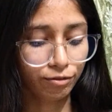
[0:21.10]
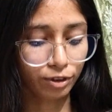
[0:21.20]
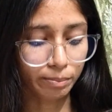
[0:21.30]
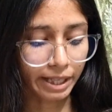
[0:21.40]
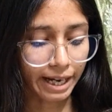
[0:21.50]

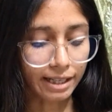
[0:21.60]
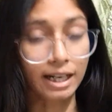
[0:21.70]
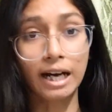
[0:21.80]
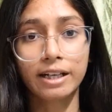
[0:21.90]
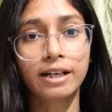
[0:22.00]
From that,
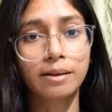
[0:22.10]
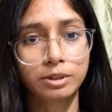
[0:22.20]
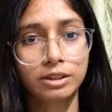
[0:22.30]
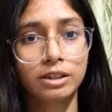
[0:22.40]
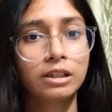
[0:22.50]
Hare Ram
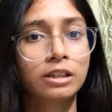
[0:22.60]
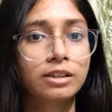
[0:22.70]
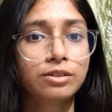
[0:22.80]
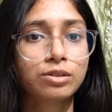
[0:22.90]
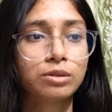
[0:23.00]
sir,
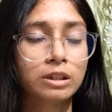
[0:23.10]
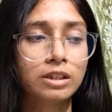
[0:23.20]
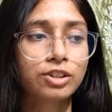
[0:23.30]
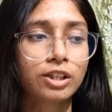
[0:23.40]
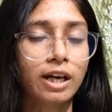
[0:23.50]
he used to
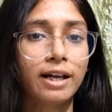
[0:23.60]
teach,